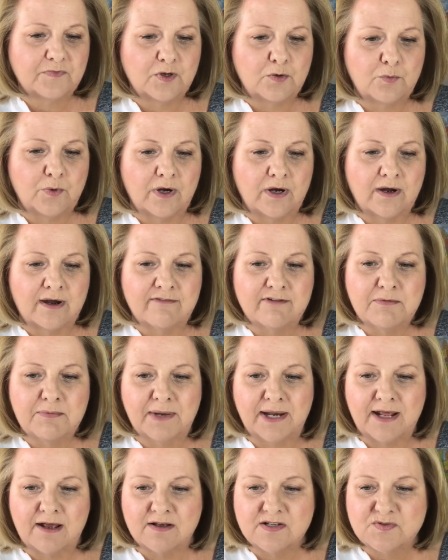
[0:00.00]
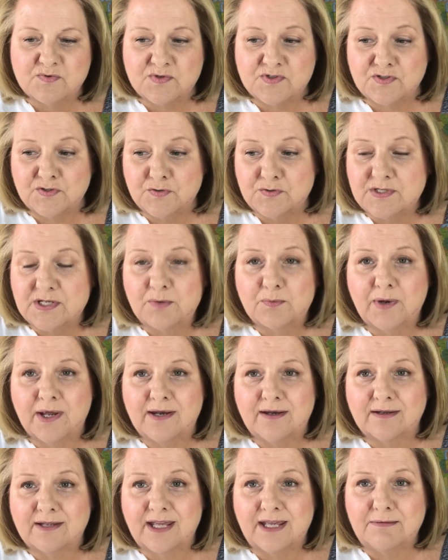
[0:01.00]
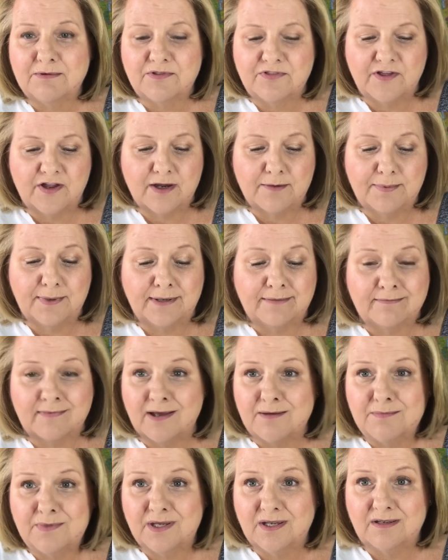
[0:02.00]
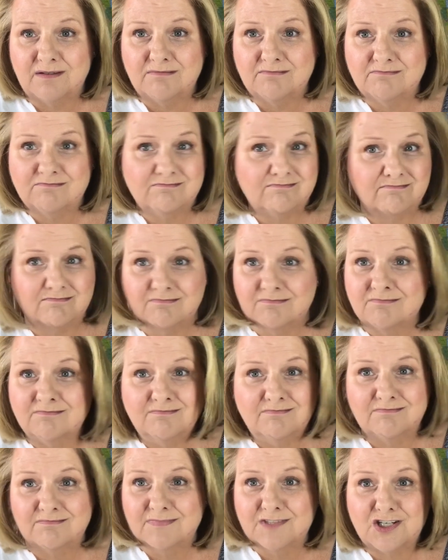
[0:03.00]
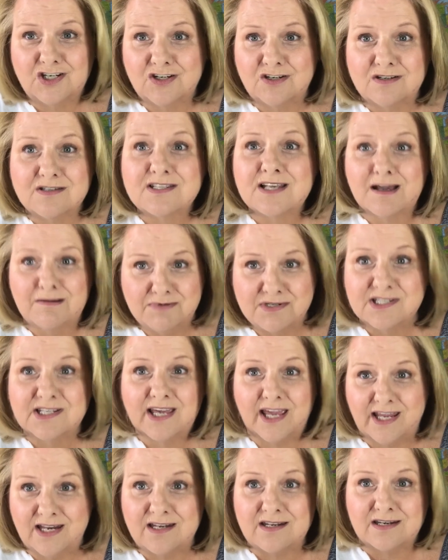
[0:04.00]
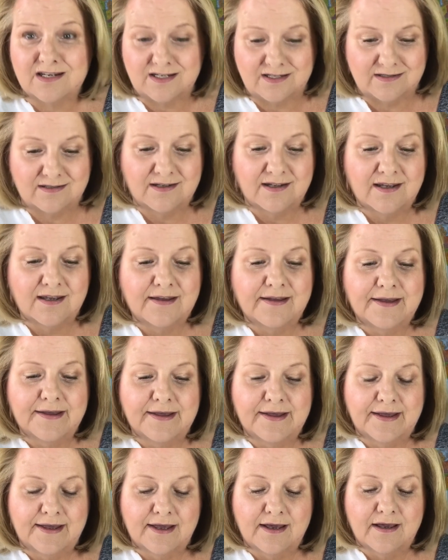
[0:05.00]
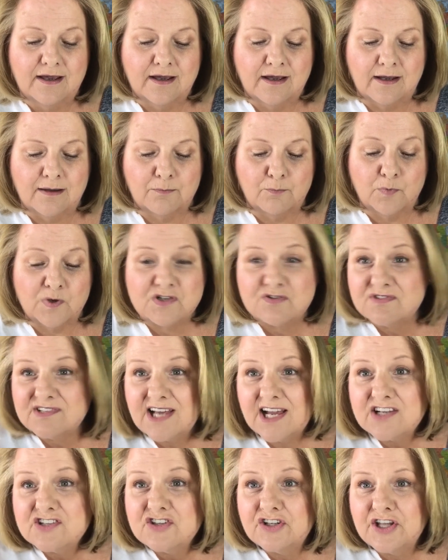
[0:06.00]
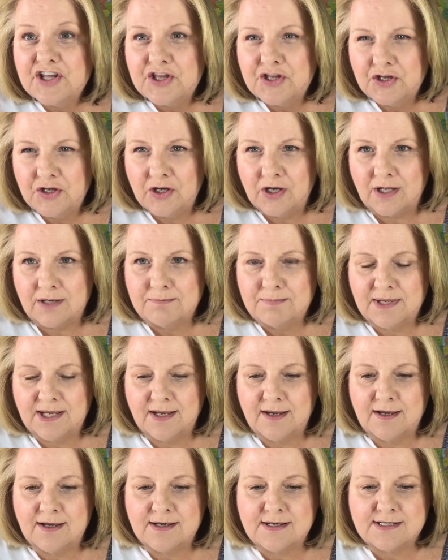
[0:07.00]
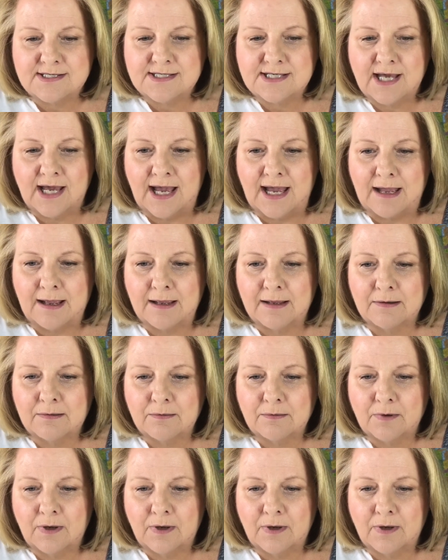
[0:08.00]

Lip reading: Where everybody else was losing weight on chemotherapy, not me. Girls, I was gaining it, which was actually good because I